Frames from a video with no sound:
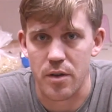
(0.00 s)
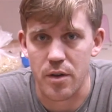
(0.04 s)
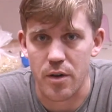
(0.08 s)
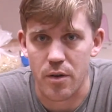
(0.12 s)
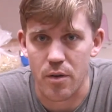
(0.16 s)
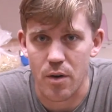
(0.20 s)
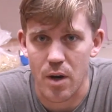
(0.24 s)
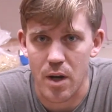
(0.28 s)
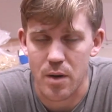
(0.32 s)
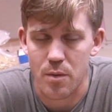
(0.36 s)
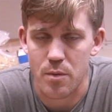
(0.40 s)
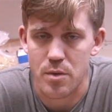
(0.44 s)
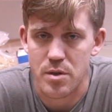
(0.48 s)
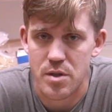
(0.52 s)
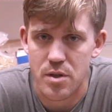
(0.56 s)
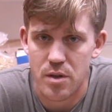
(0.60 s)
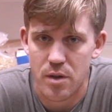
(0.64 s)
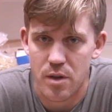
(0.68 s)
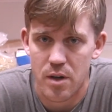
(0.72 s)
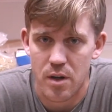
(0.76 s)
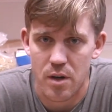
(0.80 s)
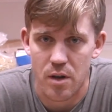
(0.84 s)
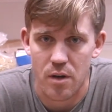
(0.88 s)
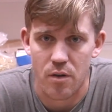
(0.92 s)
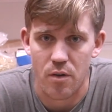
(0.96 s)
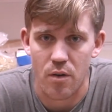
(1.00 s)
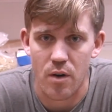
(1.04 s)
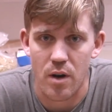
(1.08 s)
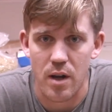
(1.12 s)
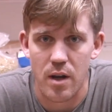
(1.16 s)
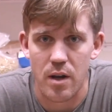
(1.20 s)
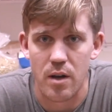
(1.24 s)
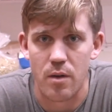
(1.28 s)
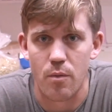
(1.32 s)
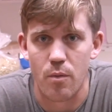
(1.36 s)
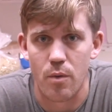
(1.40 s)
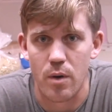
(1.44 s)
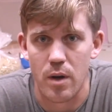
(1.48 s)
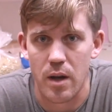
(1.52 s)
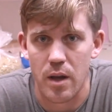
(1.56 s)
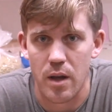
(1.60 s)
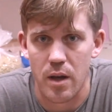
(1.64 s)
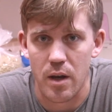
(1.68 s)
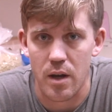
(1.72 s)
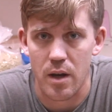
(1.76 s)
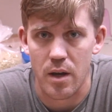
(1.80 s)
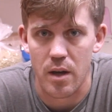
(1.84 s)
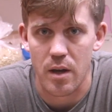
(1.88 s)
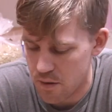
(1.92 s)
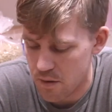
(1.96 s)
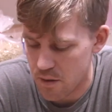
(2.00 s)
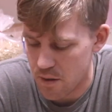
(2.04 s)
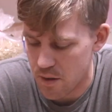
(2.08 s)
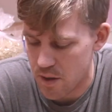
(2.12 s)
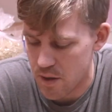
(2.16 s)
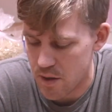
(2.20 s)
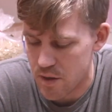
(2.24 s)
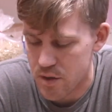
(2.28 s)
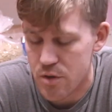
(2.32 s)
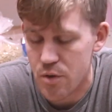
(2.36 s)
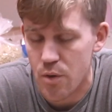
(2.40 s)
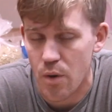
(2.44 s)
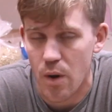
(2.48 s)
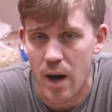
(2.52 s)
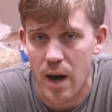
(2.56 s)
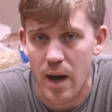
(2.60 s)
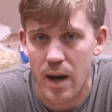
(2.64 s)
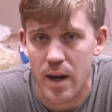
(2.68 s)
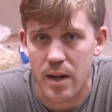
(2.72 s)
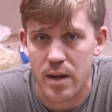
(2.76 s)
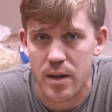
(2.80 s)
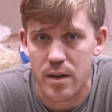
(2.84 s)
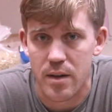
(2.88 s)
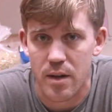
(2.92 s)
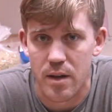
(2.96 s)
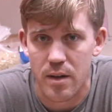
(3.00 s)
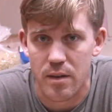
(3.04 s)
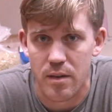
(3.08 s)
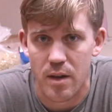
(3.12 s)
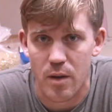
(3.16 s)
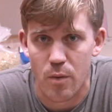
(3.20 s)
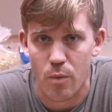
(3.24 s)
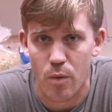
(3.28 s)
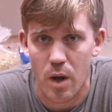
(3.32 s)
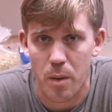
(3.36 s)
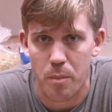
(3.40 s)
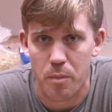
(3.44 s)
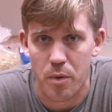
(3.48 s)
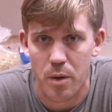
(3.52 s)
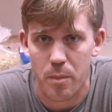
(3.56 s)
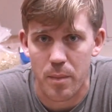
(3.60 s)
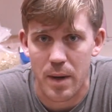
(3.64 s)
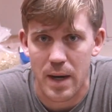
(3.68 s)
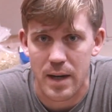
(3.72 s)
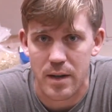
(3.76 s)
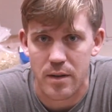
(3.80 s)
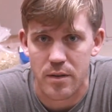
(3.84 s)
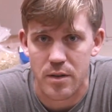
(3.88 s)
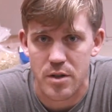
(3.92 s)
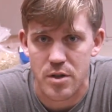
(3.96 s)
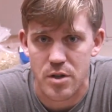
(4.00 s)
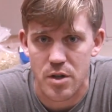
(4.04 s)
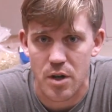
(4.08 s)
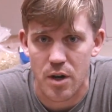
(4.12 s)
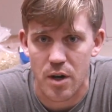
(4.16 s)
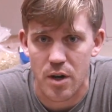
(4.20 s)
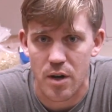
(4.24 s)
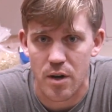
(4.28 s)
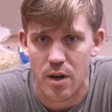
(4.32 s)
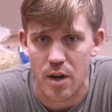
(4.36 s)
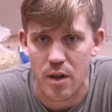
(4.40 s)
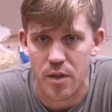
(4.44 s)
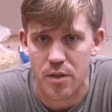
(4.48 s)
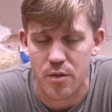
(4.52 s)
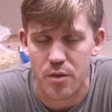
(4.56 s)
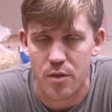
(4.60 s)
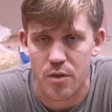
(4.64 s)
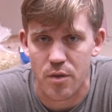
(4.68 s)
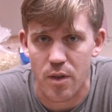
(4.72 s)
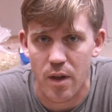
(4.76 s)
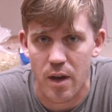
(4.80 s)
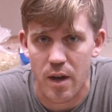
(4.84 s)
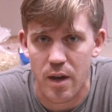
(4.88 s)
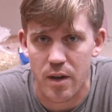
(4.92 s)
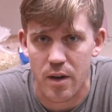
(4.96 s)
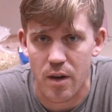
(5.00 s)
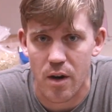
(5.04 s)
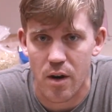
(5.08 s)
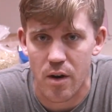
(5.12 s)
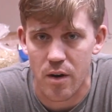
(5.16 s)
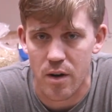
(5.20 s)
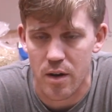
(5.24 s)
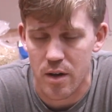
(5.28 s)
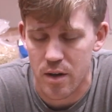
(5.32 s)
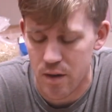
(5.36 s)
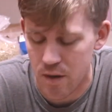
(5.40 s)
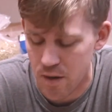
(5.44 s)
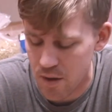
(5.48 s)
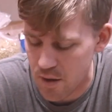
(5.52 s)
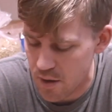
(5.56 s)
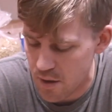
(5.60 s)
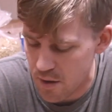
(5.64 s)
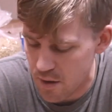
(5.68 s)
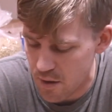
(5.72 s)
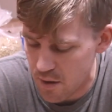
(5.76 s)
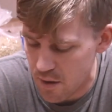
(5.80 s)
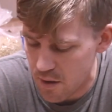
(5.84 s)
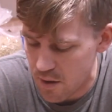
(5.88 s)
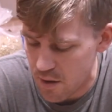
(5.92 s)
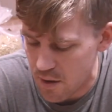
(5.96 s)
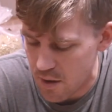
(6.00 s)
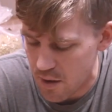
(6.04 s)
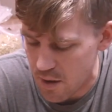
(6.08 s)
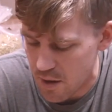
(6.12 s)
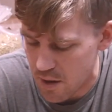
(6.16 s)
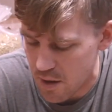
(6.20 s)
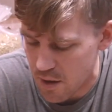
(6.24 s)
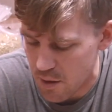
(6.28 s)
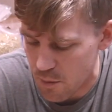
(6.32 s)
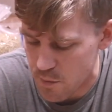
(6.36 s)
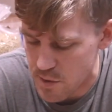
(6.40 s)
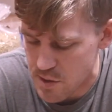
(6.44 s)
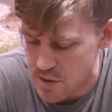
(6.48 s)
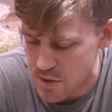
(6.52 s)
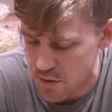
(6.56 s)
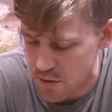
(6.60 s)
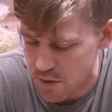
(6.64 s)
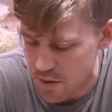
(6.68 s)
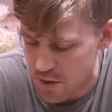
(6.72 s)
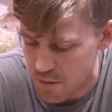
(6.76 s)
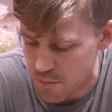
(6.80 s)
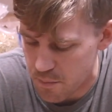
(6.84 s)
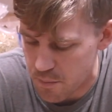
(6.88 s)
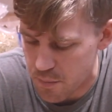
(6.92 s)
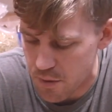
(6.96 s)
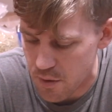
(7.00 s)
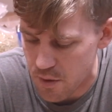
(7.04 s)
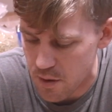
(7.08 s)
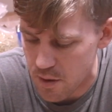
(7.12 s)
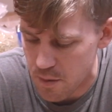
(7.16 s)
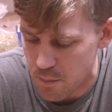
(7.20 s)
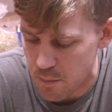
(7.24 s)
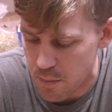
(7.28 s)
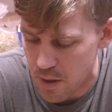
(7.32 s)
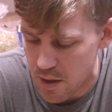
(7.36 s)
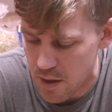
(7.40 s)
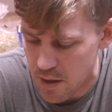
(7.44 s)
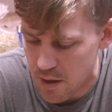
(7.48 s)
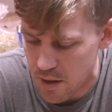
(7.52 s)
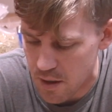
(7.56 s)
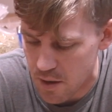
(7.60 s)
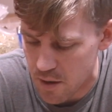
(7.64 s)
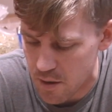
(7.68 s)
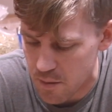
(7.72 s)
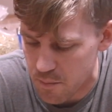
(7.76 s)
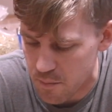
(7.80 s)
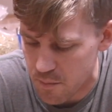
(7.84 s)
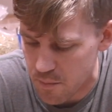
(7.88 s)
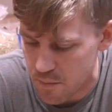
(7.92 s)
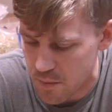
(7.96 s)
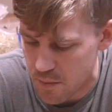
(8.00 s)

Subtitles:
The grain was looking great when it dried, and then when I put it back in the jar, I threw the agar in, and it was looking pretty bang up.